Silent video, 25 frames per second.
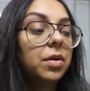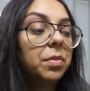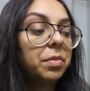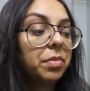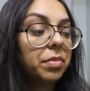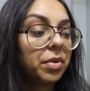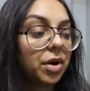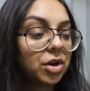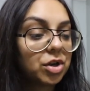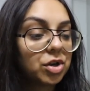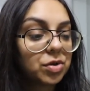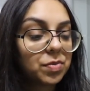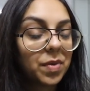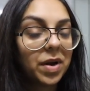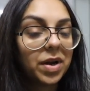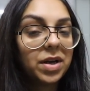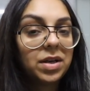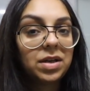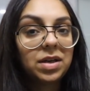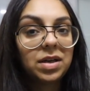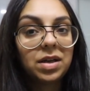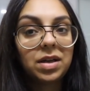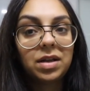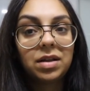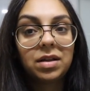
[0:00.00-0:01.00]
brush my
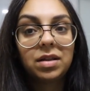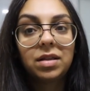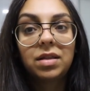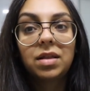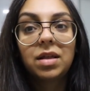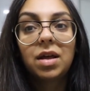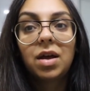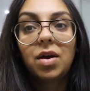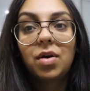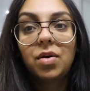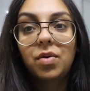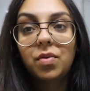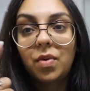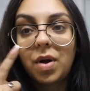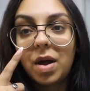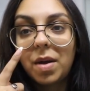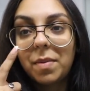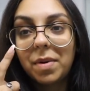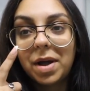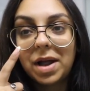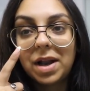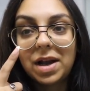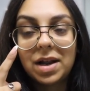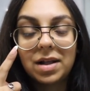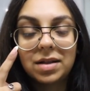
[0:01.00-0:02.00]
teeth, wear
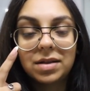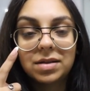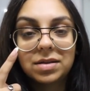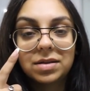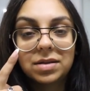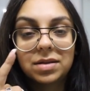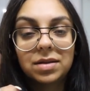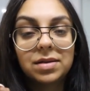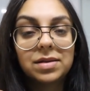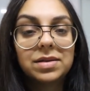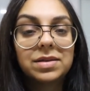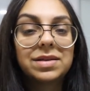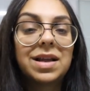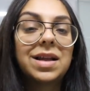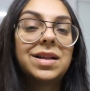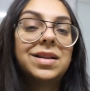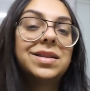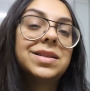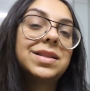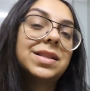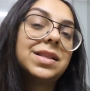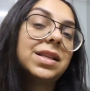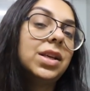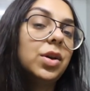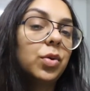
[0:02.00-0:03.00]
my lenses,
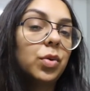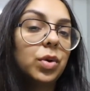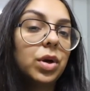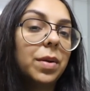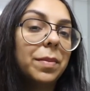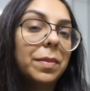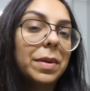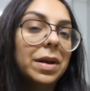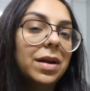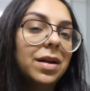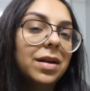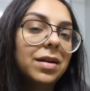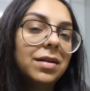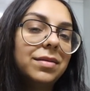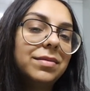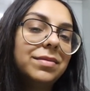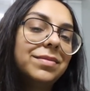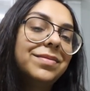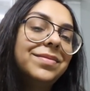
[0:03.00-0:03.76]
and see you in a minute.